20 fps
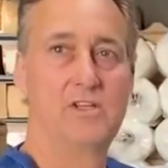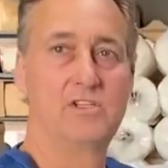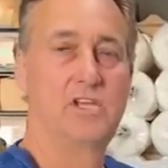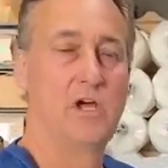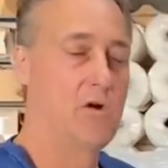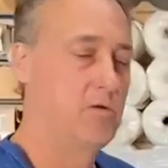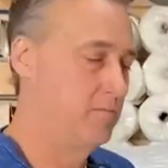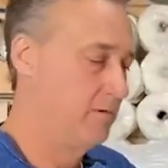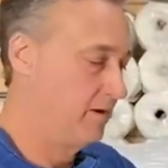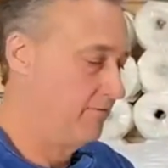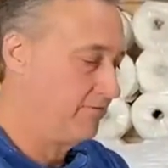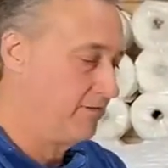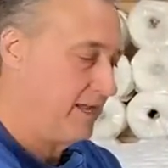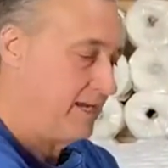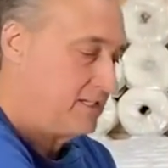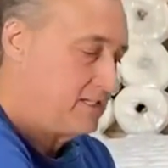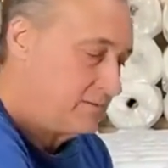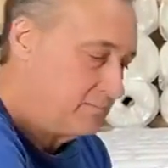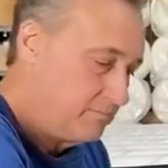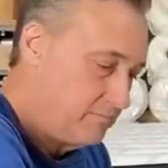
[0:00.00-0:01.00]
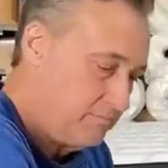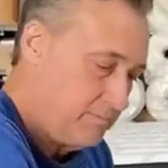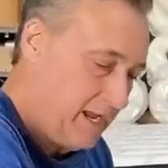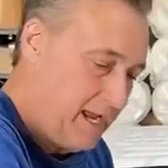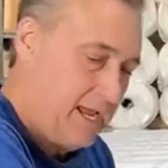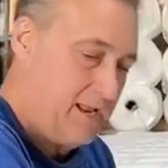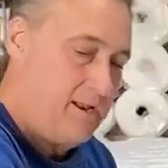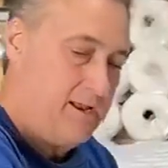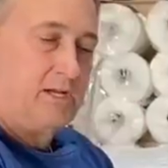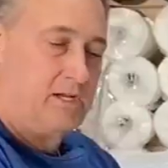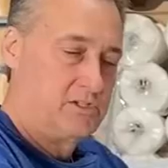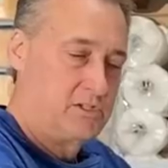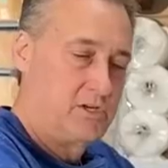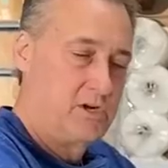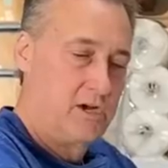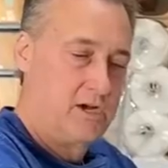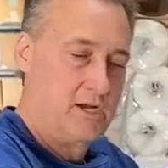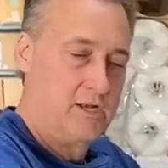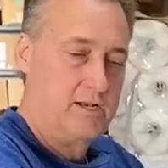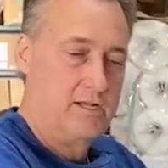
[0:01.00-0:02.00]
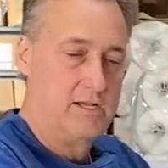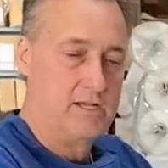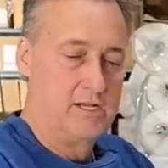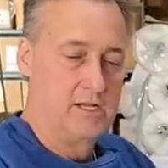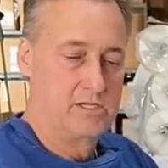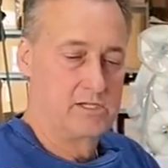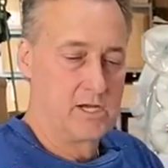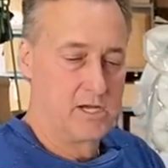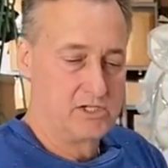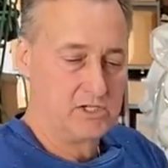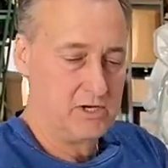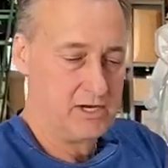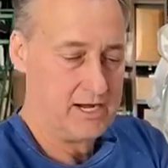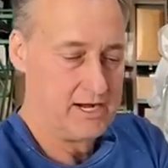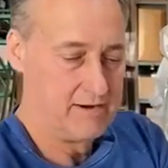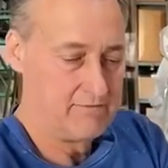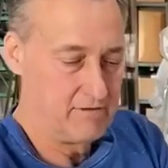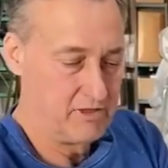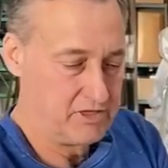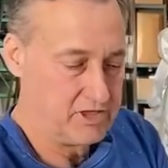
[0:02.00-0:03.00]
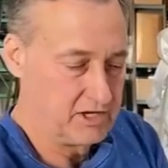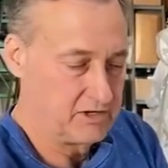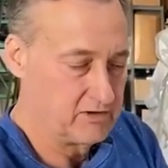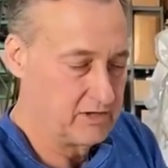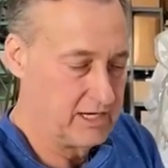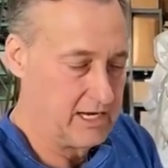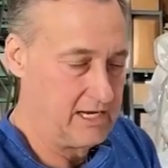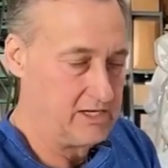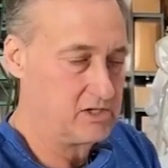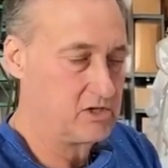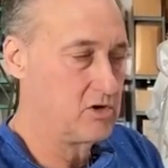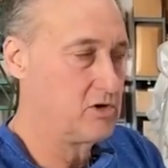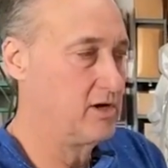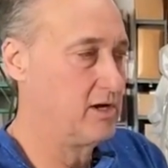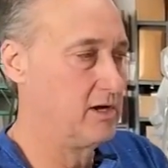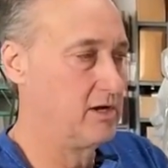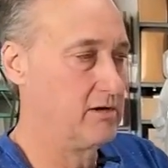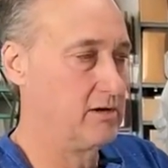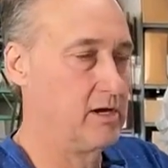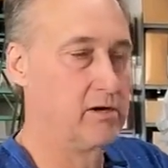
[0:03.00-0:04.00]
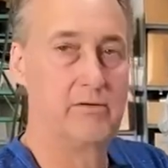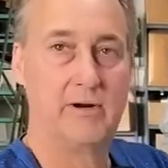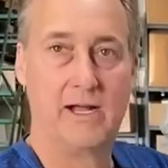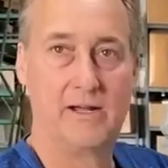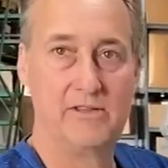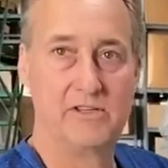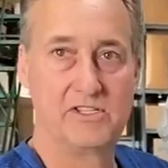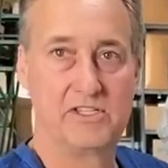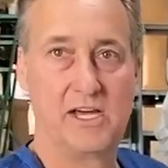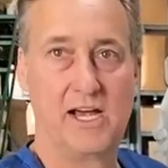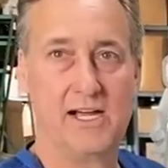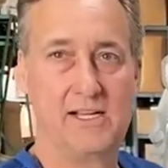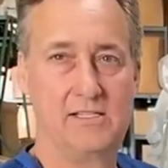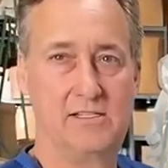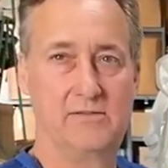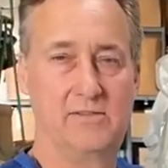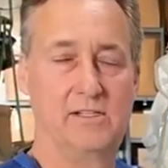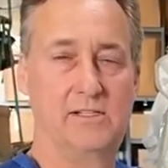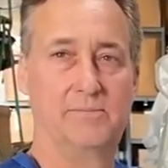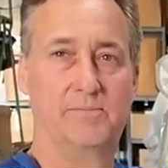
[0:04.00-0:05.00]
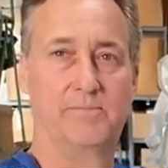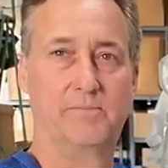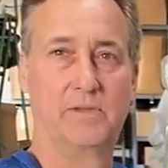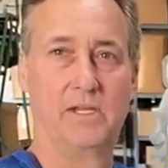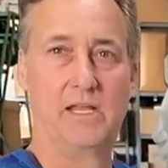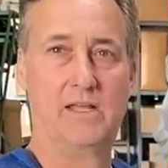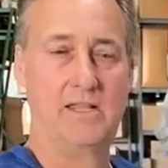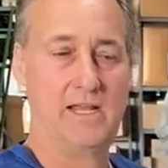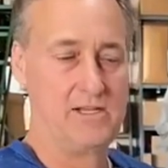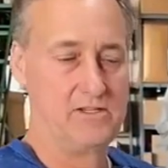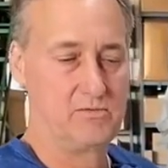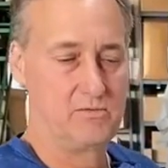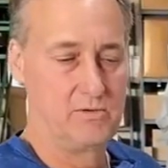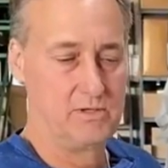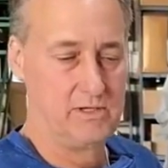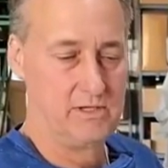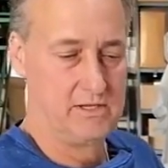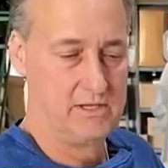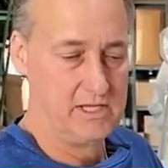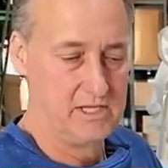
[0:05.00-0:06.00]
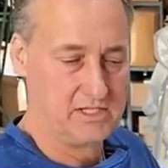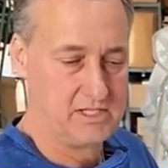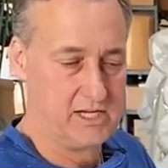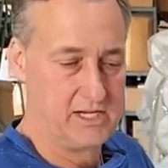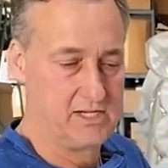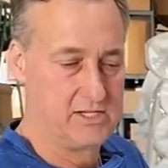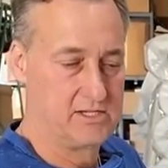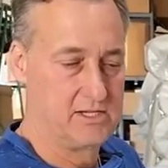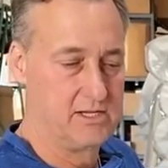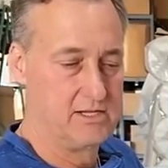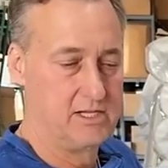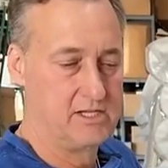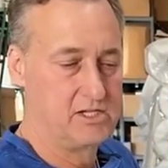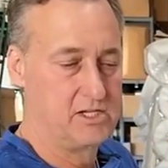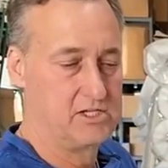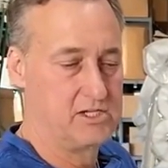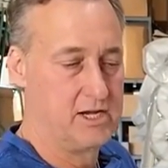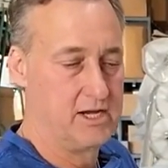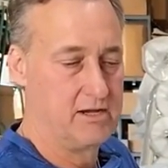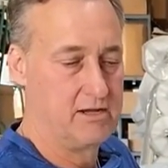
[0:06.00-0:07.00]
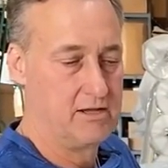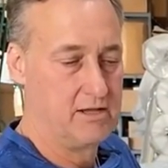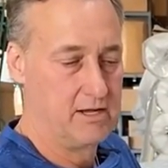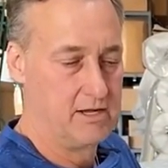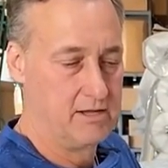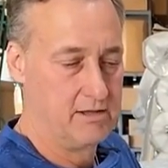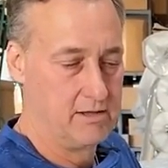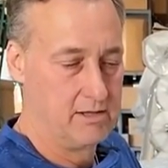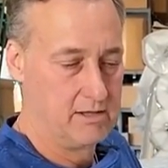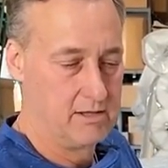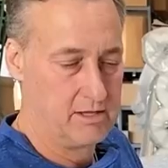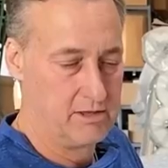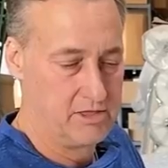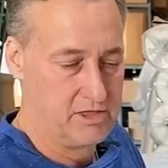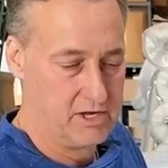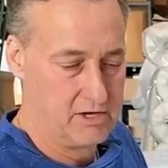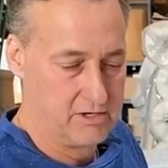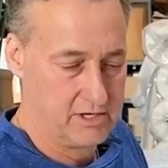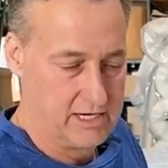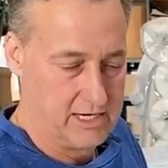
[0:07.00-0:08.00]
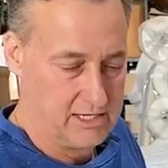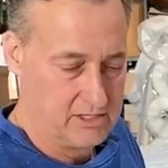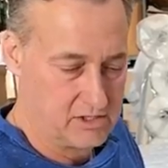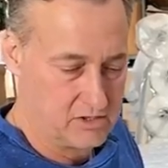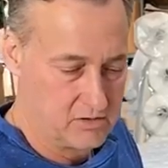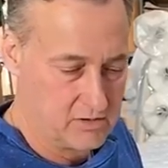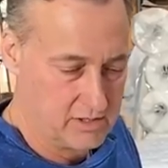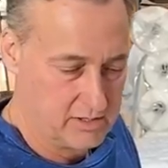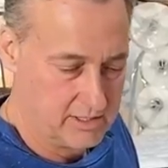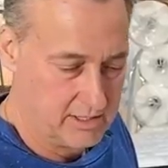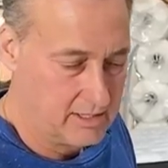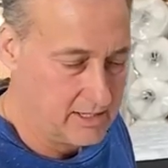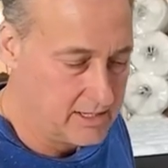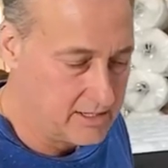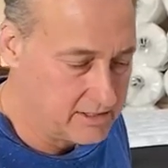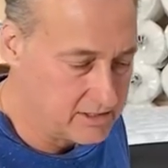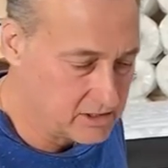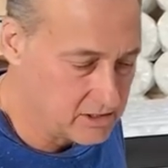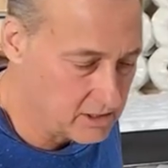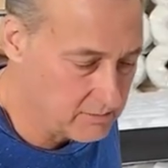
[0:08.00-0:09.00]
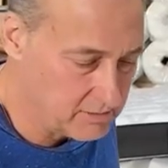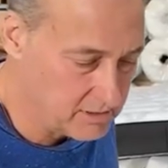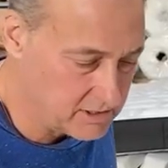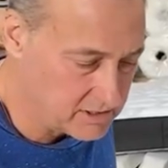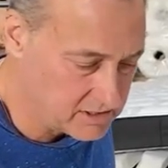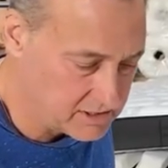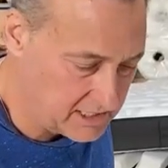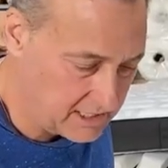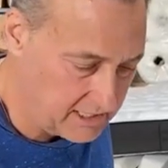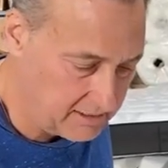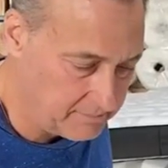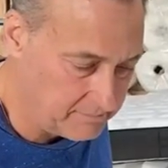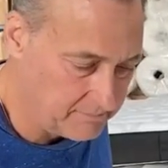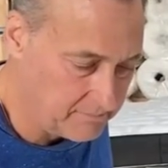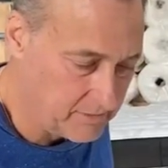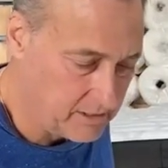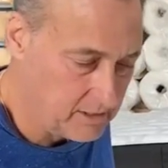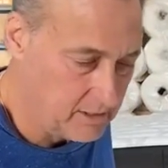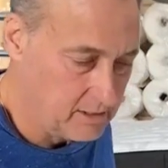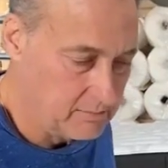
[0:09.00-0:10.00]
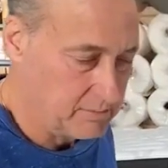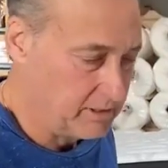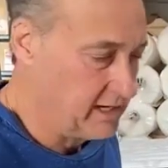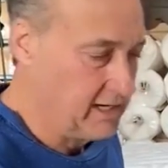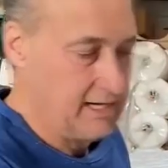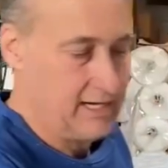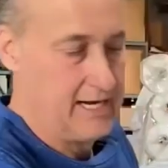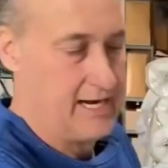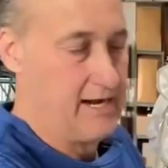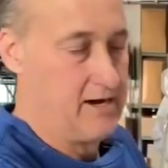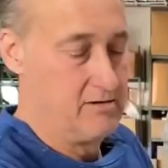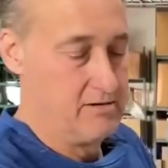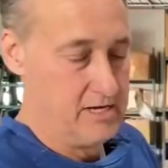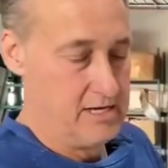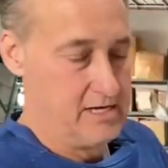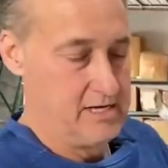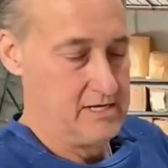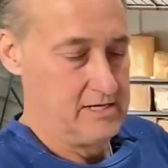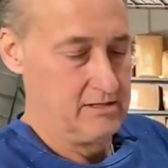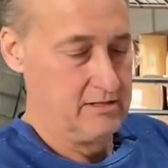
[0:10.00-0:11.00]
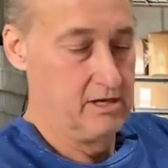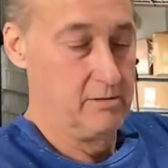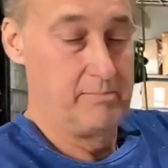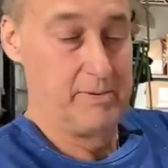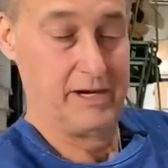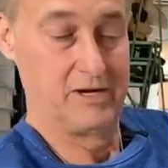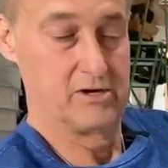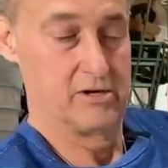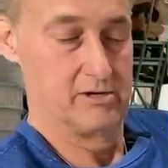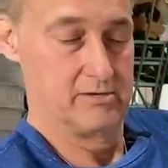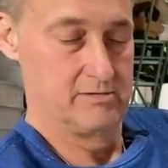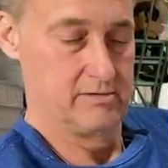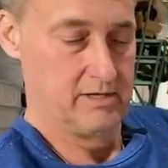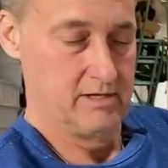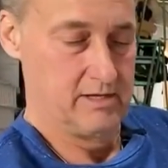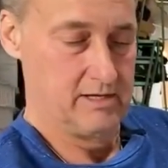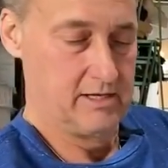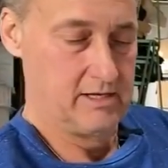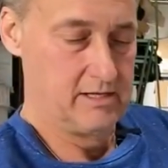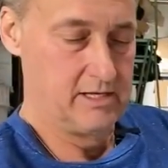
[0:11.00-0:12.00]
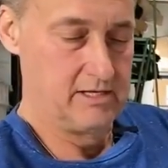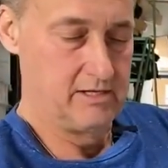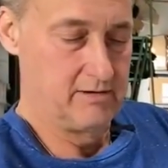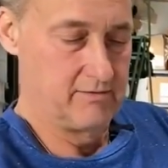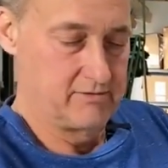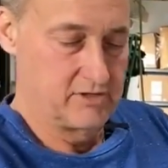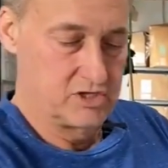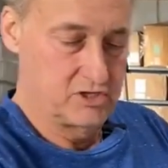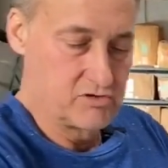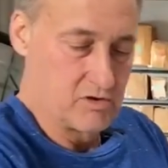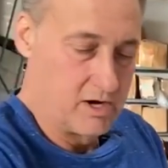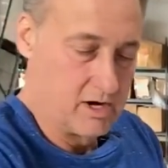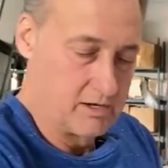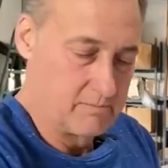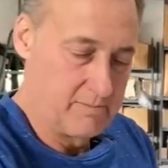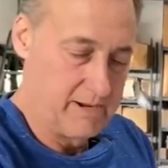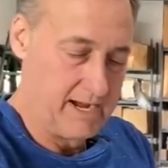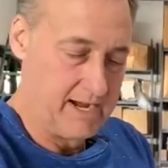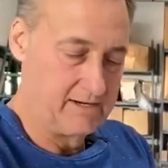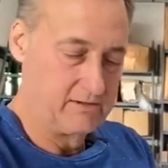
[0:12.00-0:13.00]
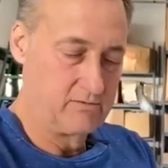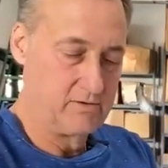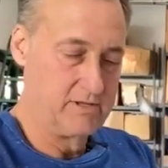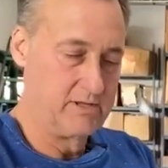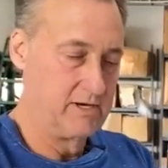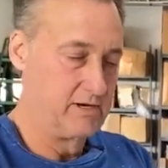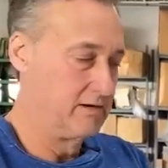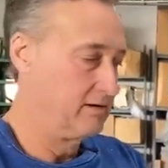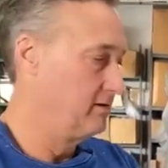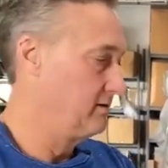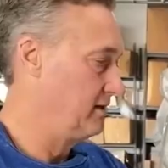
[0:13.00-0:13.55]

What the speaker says: So a flex bed is good as long as you have a thicker gauge coil around the sides of it. And that's what this is. And this is a thinner gauge coil. Oh, this could be the same. But anyhow, they're bigger. And then you have a strong tacked one there.